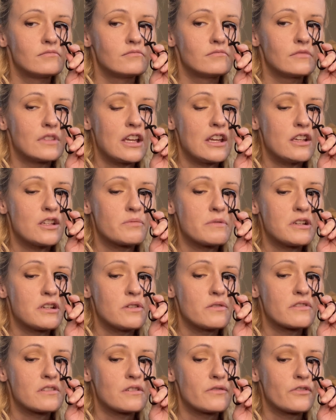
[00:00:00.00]
He's been
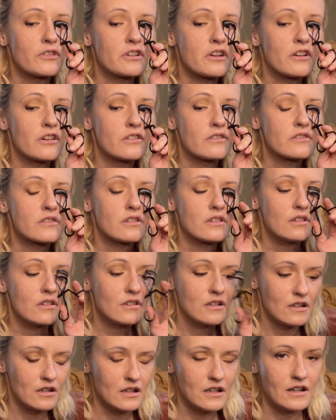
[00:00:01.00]
using it for years
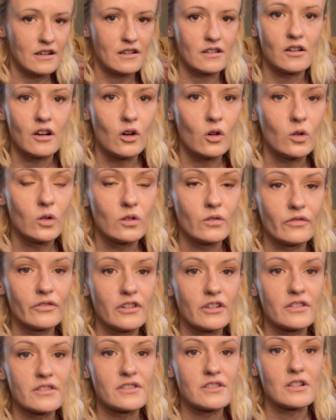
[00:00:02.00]
at all of
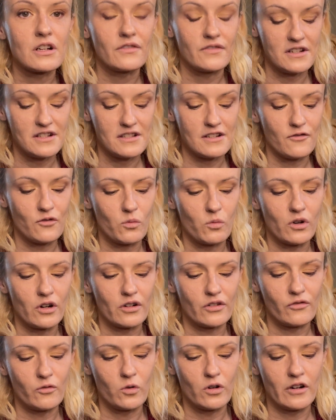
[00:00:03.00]
the stuff he's ever worked
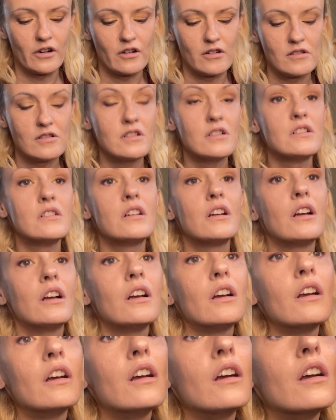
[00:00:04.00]
for.
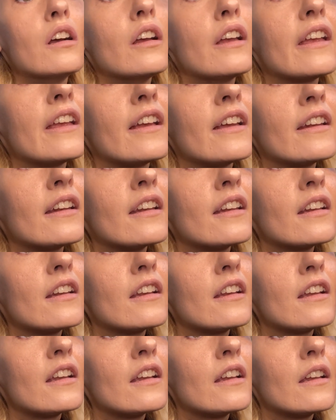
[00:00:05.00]
And
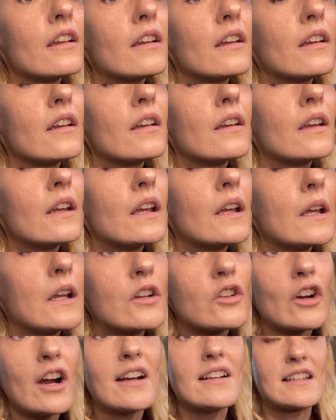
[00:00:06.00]
he
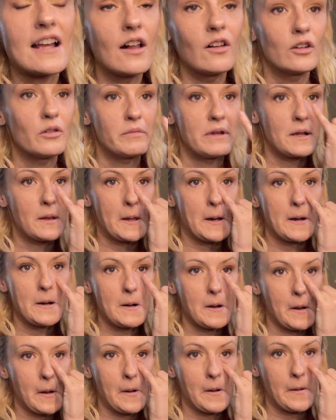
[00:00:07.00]
tried telling me like
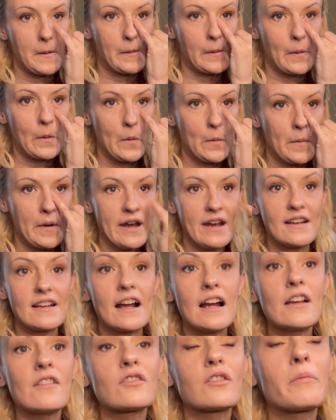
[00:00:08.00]
so many
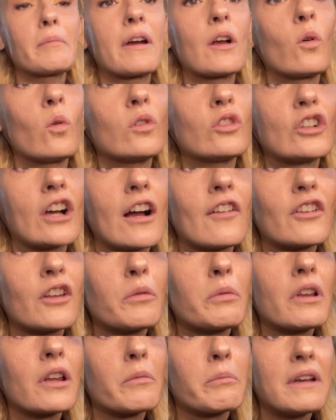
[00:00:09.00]
times at my old jobs, he'd
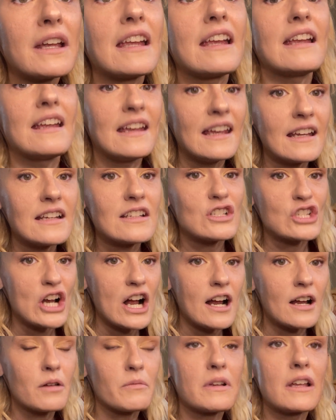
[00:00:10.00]
be like, Mickey, get
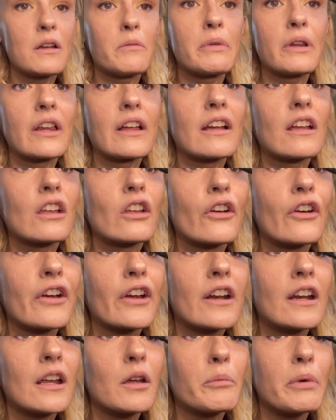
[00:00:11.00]
Chime. He'd be like, you're
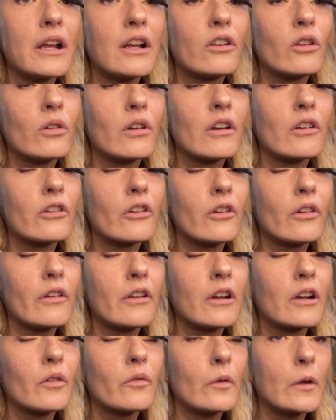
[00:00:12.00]
gonna get paid 2 days early.
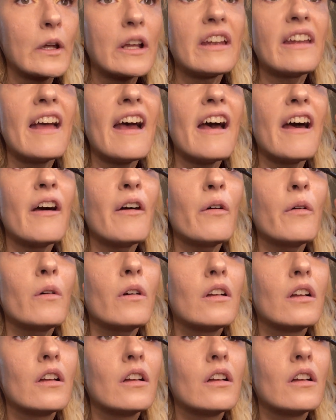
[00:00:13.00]
And I'm like, no.